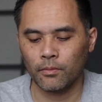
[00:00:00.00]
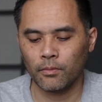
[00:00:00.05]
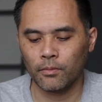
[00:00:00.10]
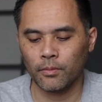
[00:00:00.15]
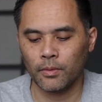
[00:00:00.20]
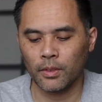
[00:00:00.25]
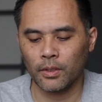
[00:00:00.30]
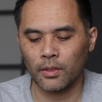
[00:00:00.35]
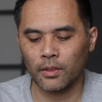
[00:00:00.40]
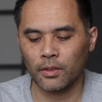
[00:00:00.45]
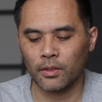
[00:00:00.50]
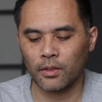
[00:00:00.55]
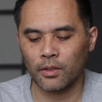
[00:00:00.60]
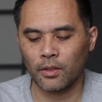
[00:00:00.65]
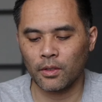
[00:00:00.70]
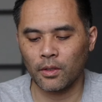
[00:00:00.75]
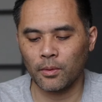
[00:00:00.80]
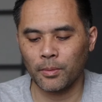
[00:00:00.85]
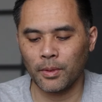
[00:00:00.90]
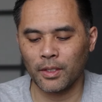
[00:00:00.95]
making
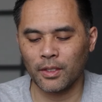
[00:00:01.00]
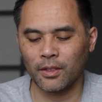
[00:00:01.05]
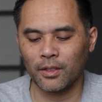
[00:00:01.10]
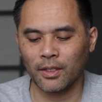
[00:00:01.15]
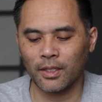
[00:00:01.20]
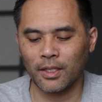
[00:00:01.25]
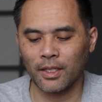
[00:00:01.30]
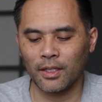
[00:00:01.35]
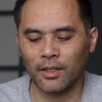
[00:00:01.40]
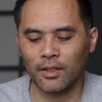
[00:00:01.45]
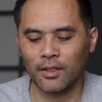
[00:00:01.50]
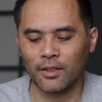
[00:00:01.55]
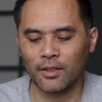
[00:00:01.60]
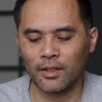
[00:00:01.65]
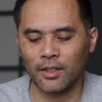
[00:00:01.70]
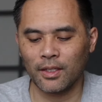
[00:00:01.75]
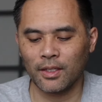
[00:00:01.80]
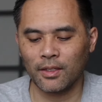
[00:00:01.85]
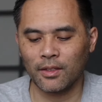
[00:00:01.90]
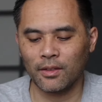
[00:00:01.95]
sure, I'm like looking at this
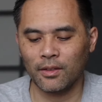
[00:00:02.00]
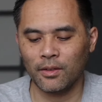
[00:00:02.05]
like,